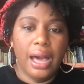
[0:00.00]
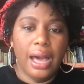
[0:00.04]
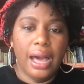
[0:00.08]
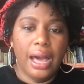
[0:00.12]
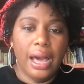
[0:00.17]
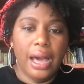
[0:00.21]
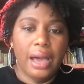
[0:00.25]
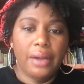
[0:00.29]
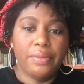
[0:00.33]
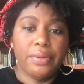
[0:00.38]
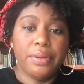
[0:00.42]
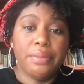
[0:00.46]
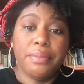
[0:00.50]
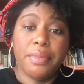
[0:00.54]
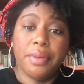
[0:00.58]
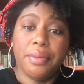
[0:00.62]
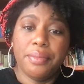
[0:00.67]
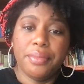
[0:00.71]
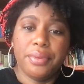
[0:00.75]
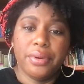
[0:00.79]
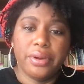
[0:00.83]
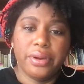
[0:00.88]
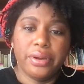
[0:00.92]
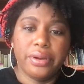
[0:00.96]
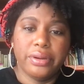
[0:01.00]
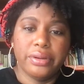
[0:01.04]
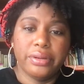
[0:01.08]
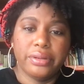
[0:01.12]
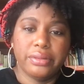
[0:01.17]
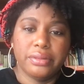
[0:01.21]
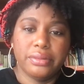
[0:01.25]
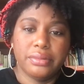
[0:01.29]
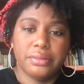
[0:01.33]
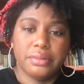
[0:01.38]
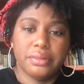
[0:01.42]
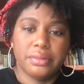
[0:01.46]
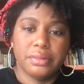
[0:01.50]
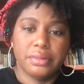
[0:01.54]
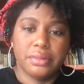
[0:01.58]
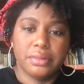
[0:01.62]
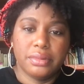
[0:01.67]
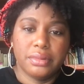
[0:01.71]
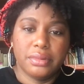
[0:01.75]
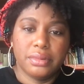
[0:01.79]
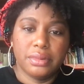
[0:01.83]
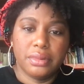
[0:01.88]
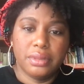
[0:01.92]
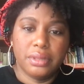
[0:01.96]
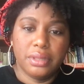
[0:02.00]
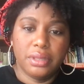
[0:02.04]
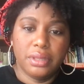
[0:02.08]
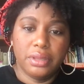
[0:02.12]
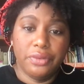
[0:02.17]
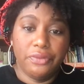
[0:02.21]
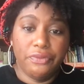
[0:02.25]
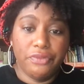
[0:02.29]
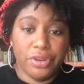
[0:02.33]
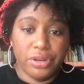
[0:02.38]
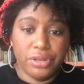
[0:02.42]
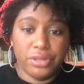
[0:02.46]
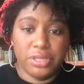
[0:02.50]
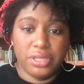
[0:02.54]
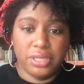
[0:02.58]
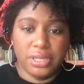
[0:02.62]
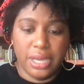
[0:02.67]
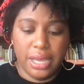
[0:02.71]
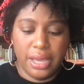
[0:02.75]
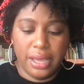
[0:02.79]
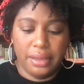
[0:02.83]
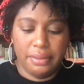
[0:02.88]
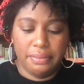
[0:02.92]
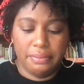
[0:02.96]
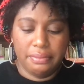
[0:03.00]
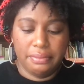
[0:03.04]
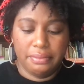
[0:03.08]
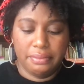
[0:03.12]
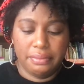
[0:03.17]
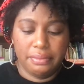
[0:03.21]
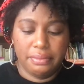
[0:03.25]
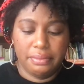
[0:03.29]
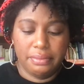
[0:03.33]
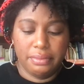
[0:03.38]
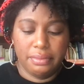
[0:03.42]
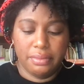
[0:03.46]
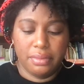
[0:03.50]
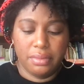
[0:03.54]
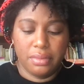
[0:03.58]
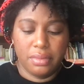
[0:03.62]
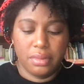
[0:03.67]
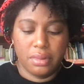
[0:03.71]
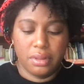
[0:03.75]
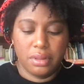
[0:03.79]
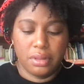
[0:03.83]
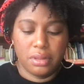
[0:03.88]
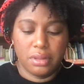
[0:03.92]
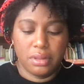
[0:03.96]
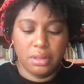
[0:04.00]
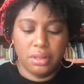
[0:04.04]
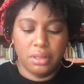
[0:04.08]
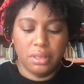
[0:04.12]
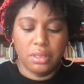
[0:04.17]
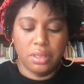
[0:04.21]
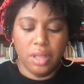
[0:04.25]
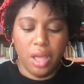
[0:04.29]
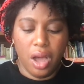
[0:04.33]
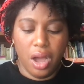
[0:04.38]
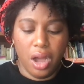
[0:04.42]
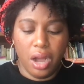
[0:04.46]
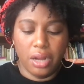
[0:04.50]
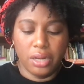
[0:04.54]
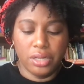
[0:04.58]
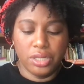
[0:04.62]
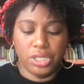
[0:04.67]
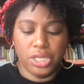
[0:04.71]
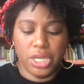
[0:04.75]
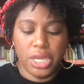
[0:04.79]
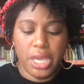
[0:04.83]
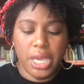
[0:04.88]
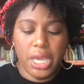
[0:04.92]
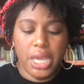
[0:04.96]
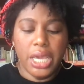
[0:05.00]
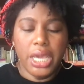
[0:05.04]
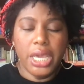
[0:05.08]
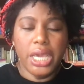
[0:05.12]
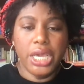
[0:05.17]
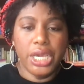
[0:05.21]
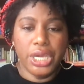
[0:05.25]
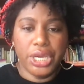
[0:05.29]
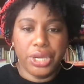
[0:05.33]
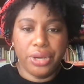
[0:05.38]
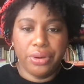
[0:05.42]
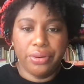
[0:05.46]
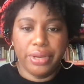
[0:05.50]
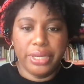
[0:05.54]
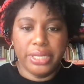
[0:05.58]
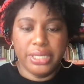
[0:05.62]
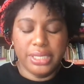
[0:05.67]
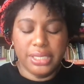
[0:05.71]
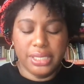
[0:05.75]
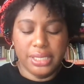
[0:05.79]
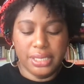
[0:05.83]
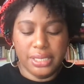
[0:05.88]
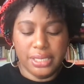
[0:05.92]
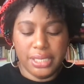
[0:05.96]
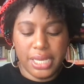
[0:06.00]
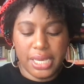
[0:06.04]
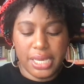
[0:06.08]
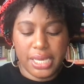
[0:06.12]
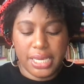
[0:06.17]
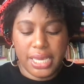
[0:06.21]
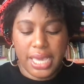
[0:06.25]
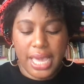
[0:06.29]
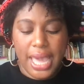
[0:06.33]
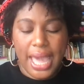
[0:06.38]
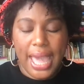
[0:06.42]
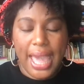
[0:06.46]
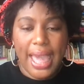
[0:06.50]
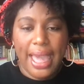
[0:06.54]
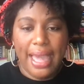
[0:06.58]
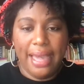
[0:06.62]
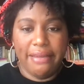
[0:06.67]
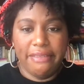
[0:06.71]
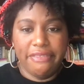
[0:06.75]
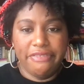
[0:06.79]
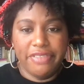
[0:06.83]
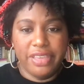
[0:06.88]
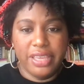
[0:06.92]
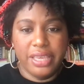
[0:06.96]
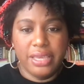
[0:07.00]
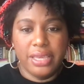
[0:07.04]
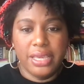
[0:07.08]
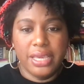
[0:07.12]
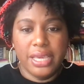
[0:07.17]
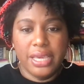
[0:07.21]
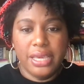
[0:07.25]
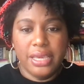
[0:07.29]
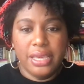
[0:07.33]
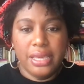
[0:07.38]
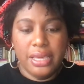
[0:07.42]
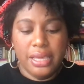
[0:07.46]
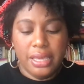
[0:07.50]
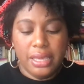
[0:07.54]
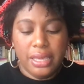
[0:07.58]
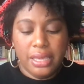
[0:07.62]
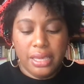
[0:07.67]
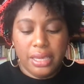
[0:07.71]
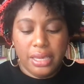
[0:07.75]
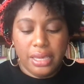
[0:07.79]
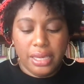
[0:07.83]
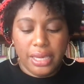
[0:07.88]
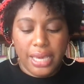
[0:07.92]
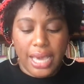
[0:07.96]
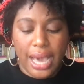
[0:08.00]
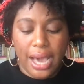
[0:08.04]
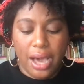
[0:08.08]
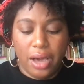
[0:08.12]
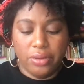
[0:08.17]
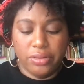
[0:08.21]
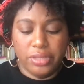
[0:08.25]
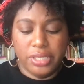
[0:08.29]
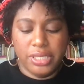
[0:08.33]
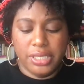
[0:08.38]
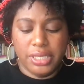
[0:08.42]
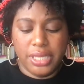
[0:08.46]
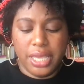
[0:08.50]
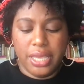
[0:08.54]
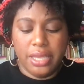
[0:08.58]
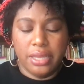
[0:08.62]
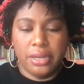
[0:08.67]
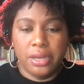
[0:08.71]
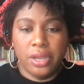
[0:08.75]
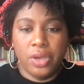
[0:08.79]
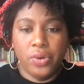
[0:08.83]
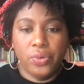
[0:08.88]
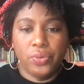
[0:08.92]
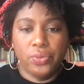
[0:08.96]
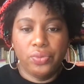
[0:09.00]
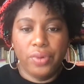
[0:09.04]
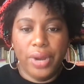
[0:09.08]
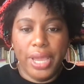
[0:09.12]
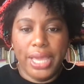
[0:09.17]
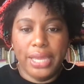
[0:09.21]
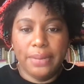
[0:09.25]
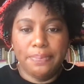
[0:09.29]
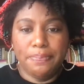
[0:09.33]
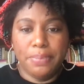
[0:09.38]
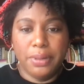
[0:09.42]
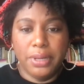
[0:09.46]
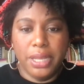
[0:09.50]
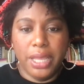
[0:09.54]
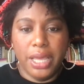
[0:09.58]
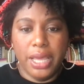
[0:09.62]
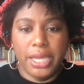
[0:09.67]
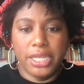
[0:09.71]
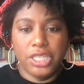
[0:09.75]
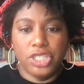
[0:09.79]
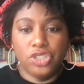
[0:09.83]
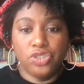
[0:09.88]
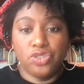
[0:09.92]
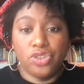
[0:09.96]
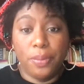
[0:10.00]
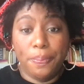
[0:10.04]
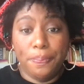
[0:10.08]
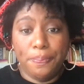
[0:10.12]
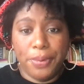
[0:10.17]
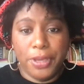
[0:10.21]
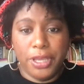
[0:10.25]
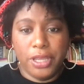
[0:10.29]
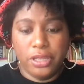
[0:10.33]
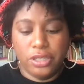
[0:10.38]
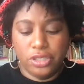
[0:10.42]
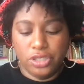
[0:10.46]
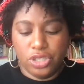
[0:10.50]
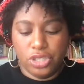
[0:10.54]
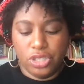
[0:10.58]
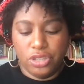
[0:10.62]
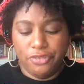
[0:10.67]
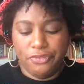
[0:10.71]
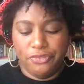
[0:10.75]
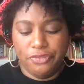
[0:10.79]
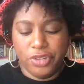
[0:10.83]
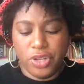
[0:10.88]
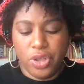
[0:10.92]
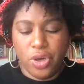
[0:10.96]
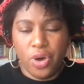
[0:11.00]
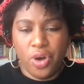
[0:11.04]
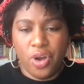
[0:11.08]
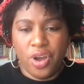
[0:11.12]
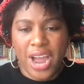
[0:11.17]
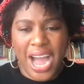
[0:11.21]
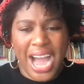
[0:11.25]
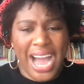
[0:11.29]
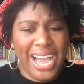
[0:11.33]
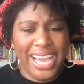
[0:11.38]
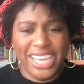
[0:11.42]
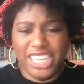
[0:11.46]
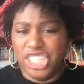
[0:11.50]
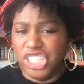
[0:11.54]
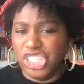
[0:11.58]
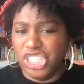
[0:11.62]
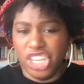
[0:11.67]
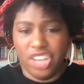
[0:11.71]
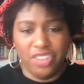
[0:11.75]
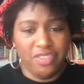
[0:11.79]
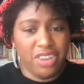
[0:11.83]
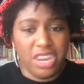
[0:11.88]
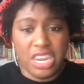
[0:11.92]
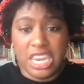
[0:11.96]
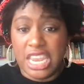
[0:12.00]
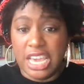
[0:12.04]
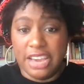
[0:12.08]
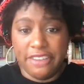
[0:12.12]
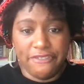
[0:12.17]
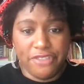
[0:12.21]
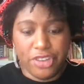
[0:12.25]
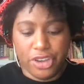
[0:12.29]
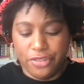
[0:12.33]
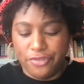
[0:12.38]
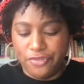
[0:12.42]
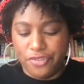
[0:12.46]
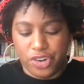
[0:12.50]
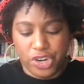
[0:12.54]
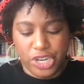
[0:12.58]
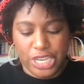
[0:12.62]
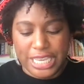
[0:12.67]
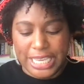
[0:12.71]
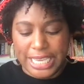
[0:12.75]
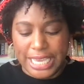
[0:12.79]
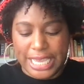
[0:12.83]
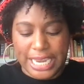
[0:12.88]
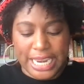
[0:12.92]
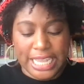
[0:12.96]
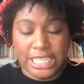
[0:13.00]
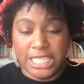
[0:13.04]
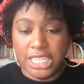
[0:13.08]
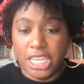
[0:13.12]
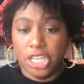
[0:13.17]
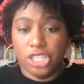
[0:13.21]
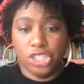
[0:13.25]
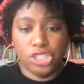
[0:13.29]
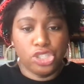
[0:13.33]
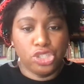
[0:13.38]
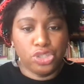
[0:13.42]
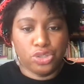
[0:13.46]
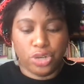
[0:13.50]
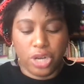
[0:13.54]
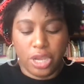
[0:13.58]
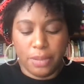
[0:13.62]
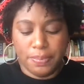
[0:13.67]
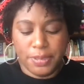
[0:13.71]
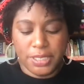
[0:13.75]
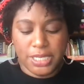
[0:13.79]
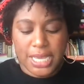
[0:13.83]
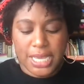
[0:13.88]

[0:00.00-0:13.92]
I remember the first time. Large hickory stick, heavy cowskin, red blood dripping to the floor. I shall never forget it. Stripped,